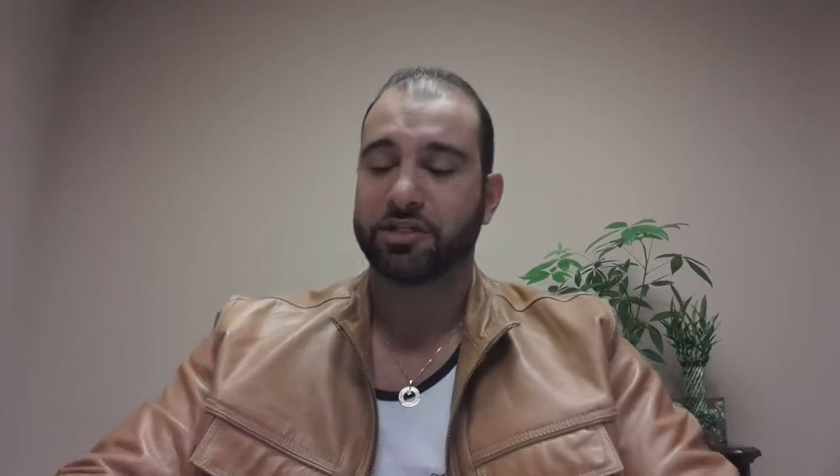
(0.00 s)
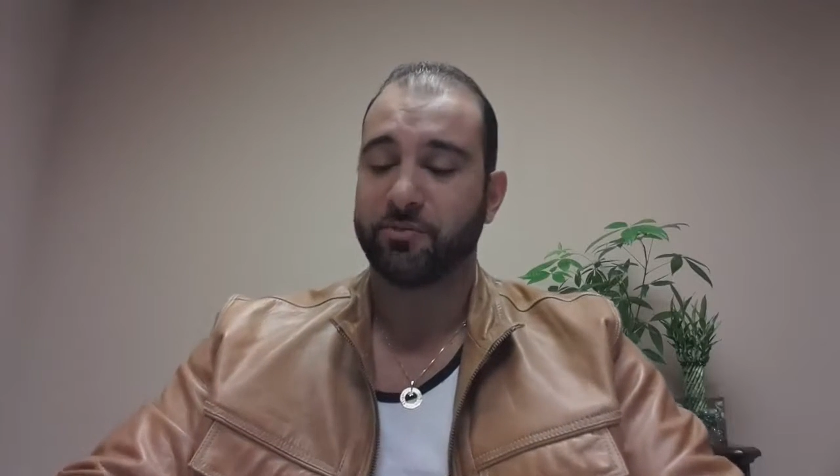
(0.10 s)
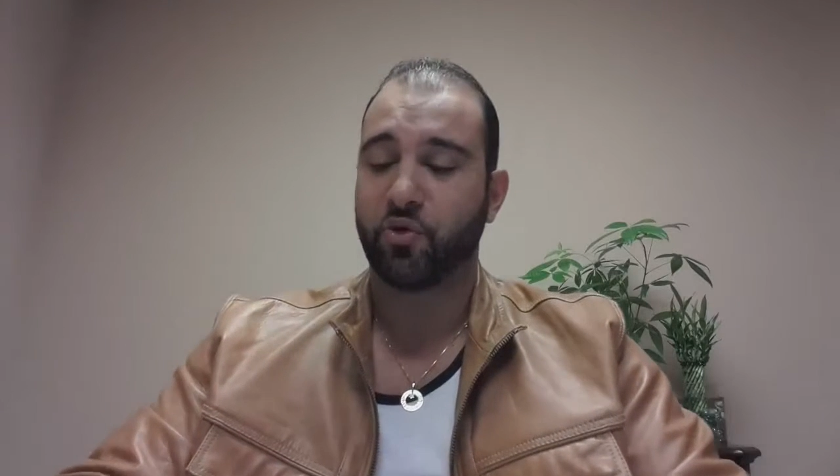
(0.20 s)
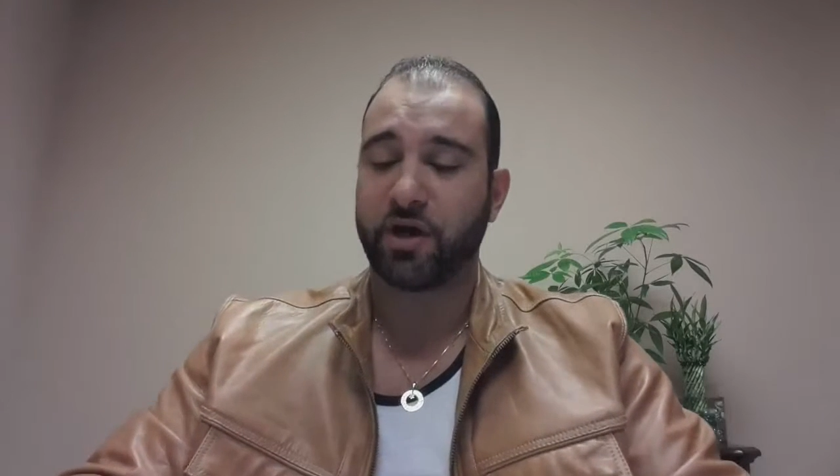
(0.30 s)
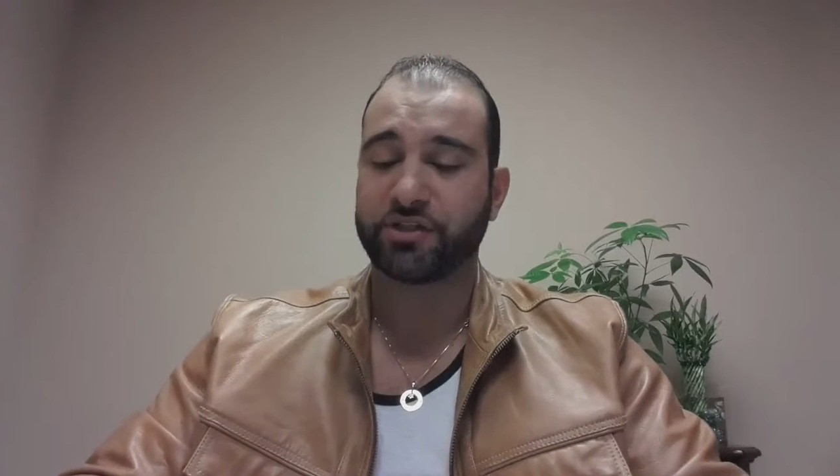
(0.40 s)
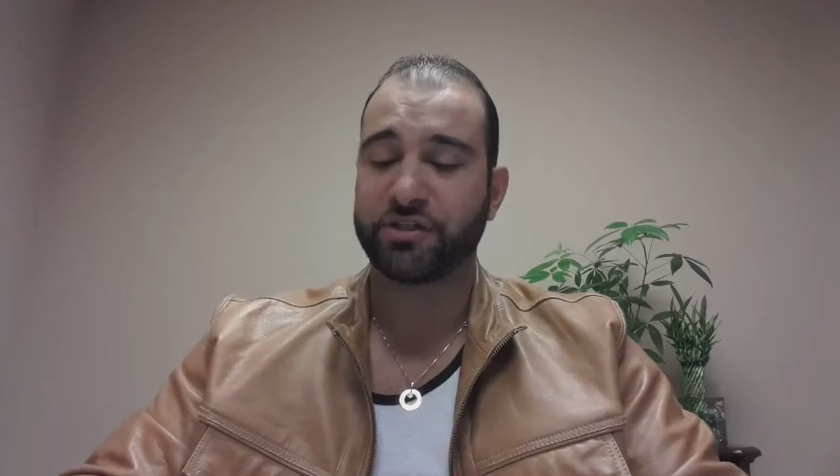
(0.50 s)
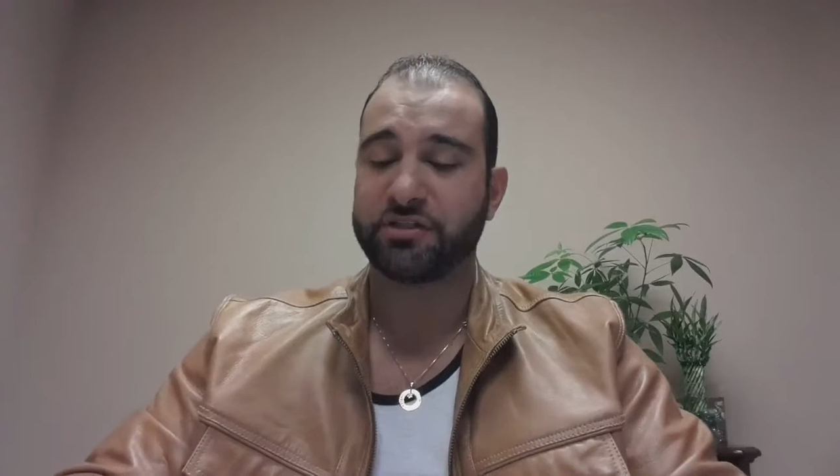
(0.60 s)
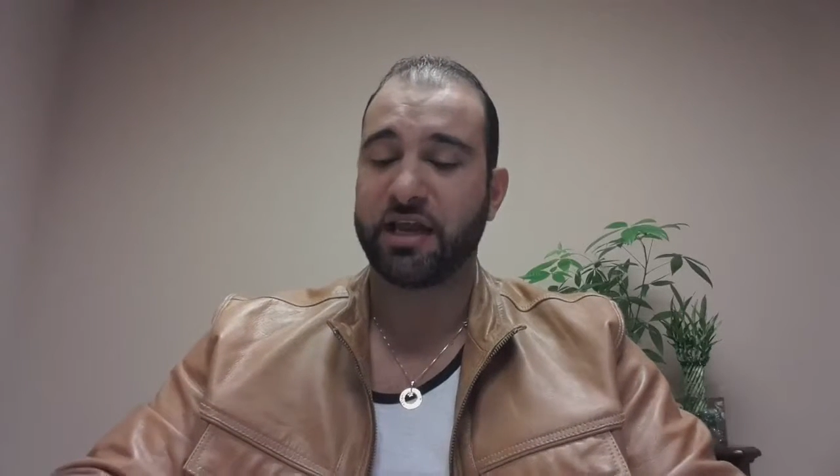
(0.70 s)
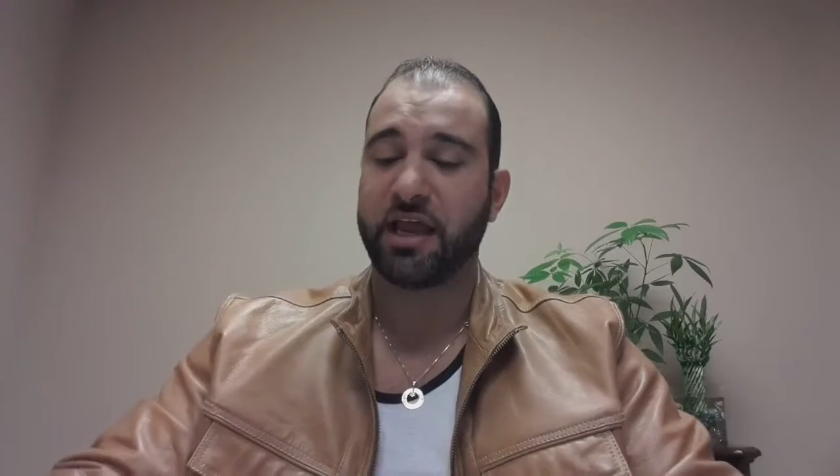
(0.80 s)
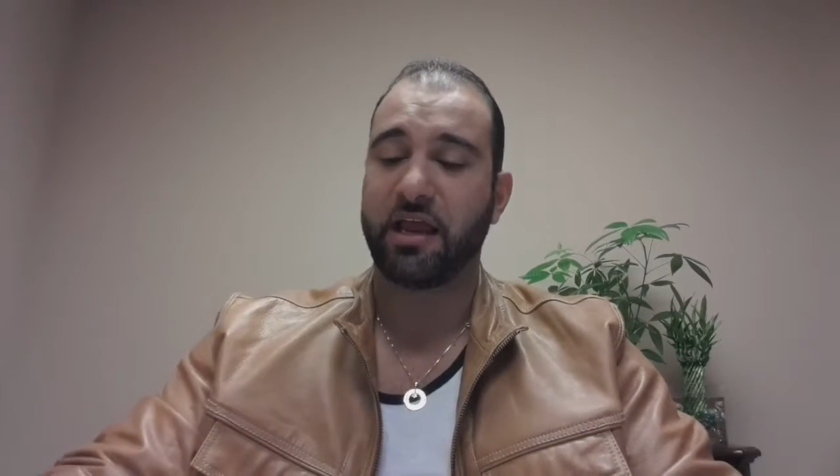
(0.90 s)
some
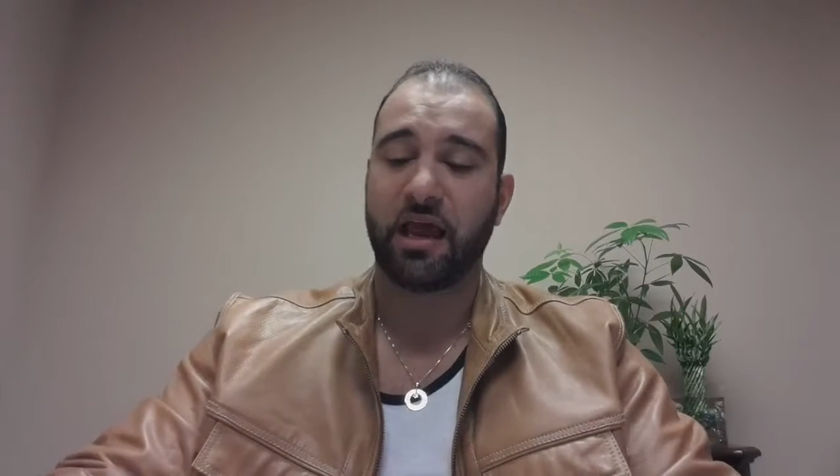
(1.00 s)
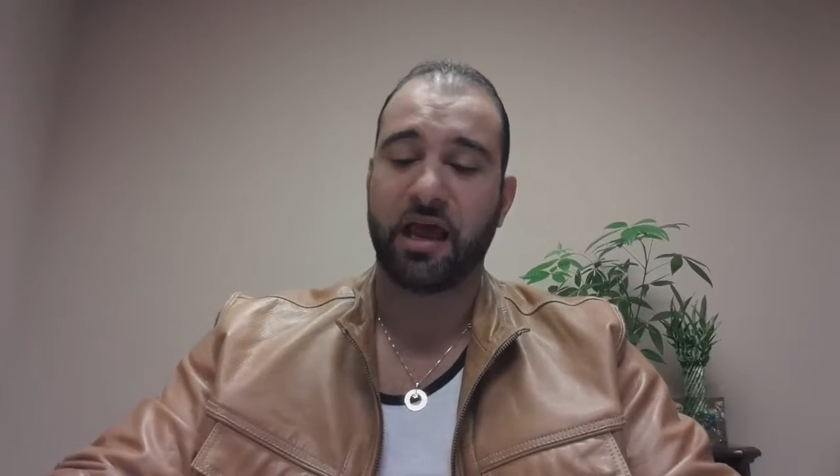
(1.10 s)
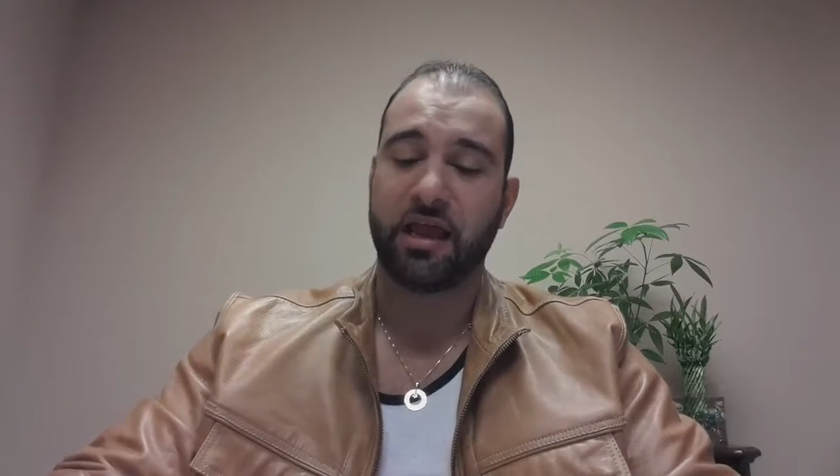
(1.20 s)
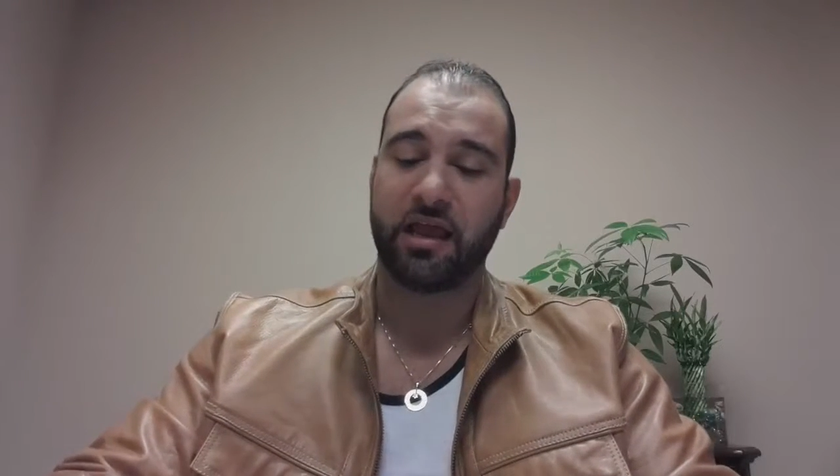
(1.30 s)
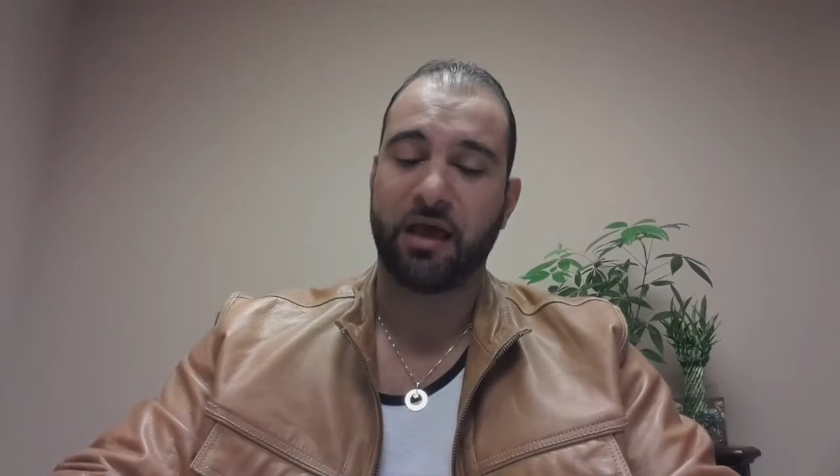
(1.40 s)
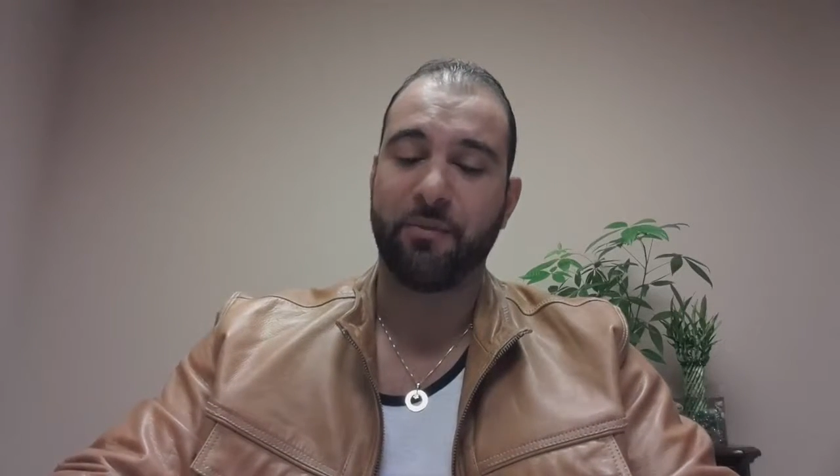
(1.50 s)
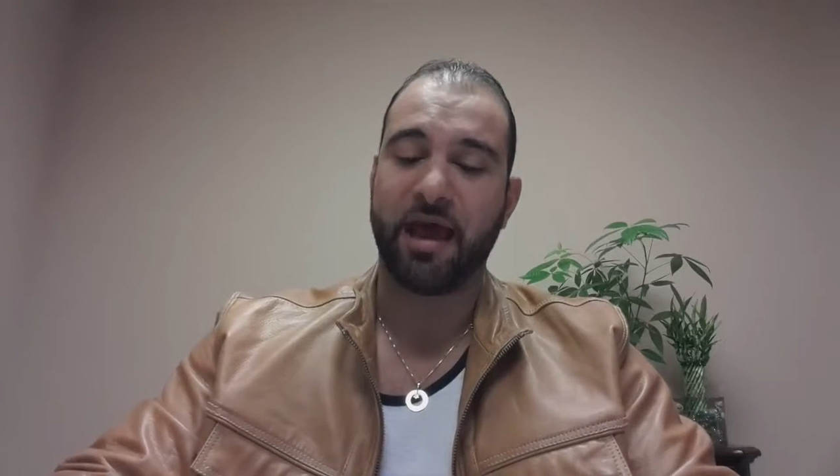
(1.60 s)
questions that I, I,